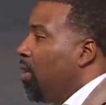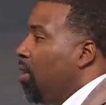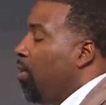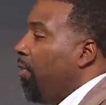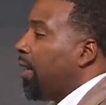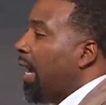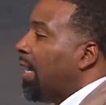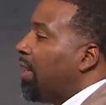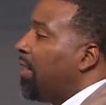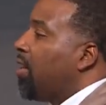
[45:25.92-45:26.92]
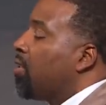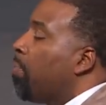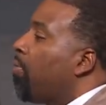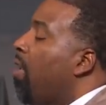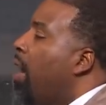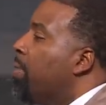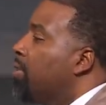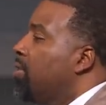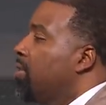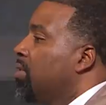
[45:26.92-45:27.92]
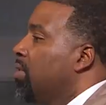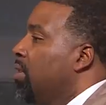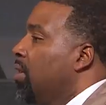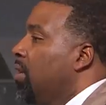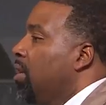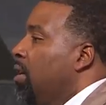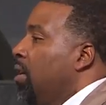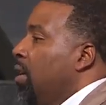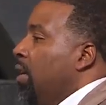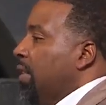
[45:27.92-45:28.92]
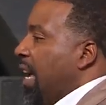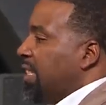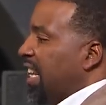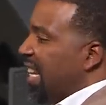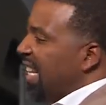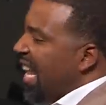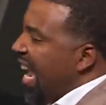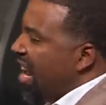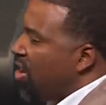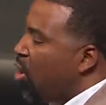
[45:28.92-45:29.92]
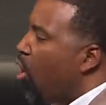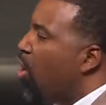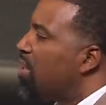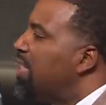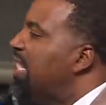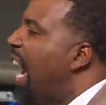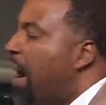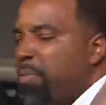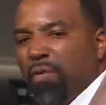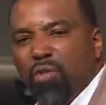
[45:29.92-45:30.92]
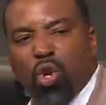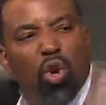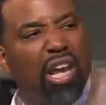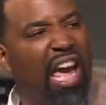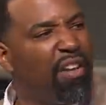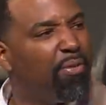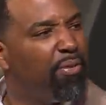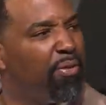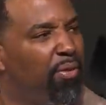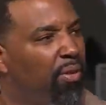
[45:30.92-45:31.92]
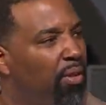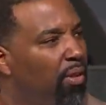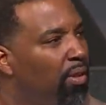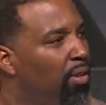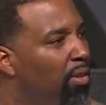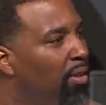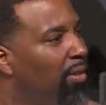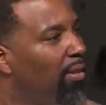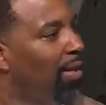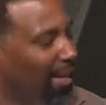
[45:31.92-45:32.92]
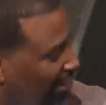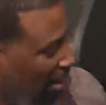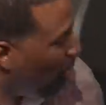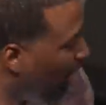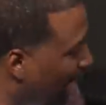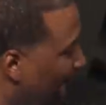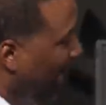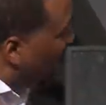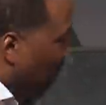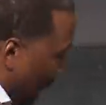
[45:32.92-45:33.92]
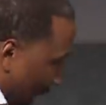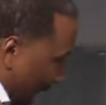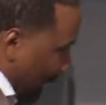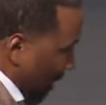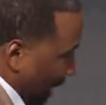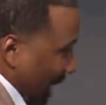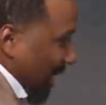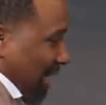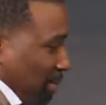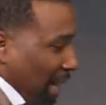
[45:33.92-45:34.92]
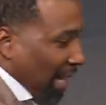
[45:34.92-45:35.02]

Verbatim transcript: You forgot that there's a promise that's layered on top of your life. Oh, come on, I got to get to where I got to go. I got to get to where I